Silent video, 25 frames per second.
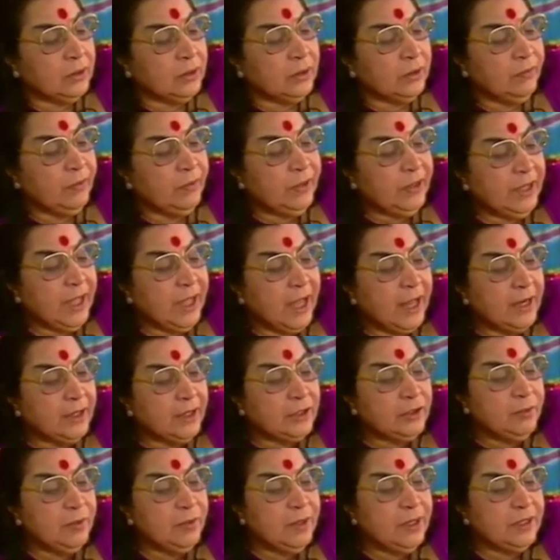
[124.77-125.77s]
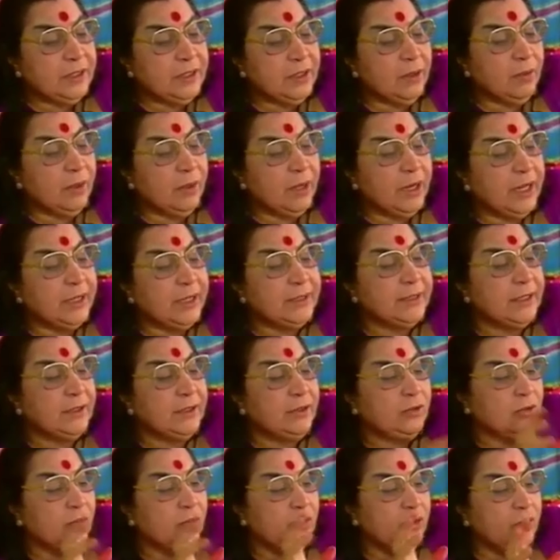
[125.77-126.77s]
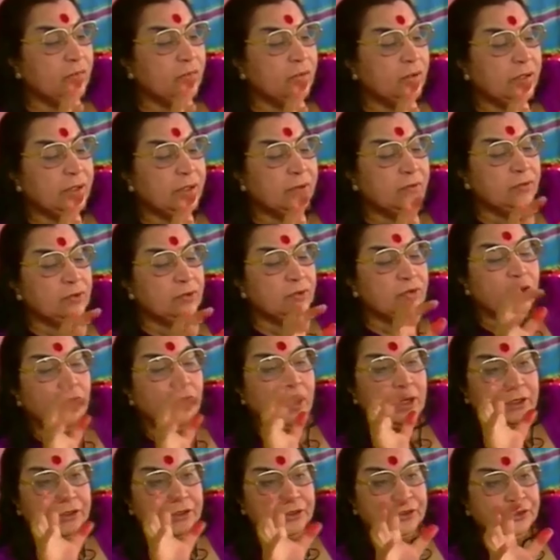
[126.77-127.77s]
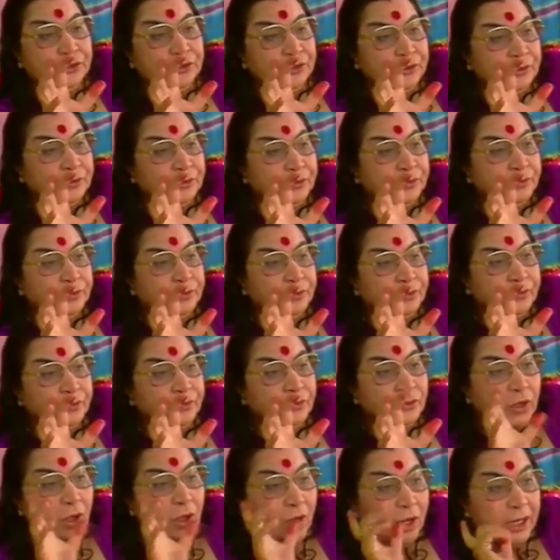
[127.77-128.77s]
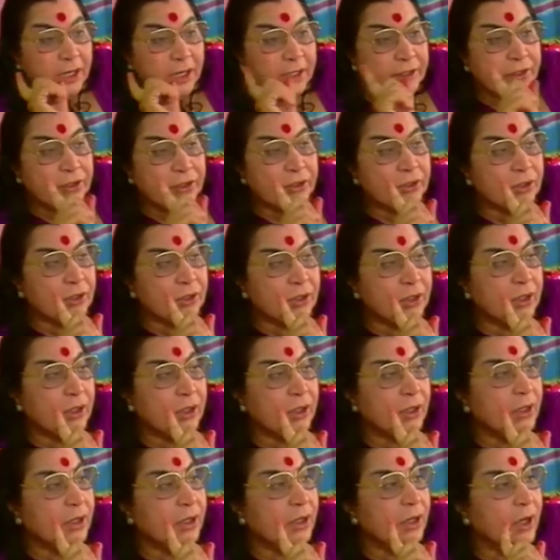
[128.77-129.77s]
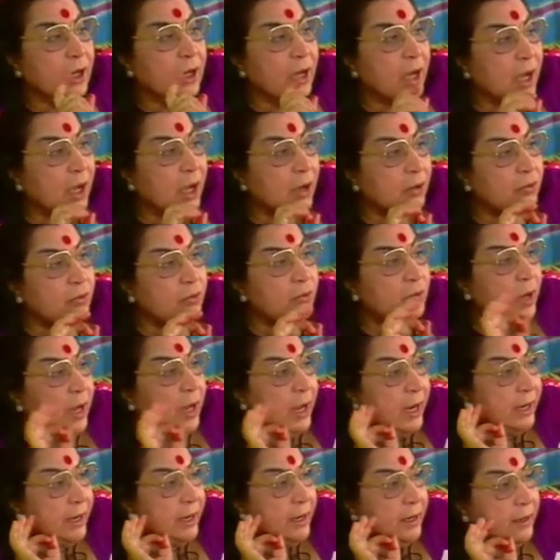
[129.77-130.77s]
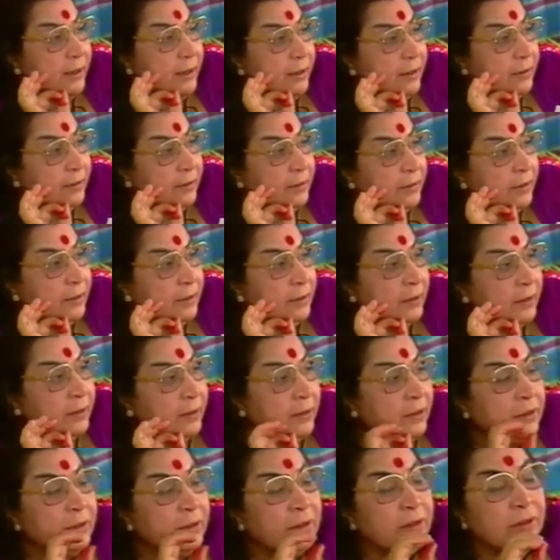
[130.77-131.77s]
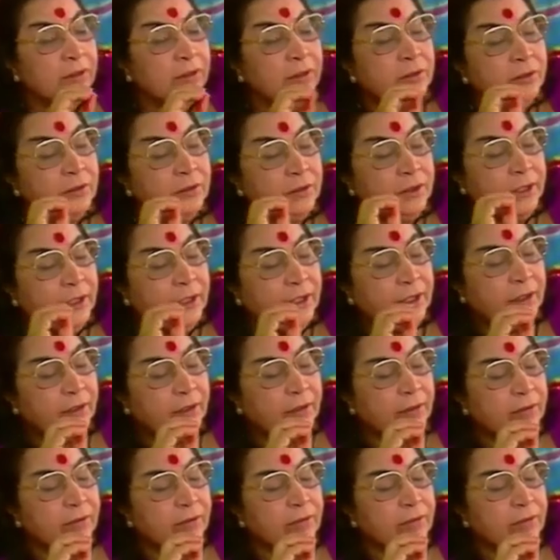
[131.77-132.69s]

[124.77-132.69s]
The Vidya Lakshmi is the one, as I told you, gives you knowledge. Knowledge how to handle the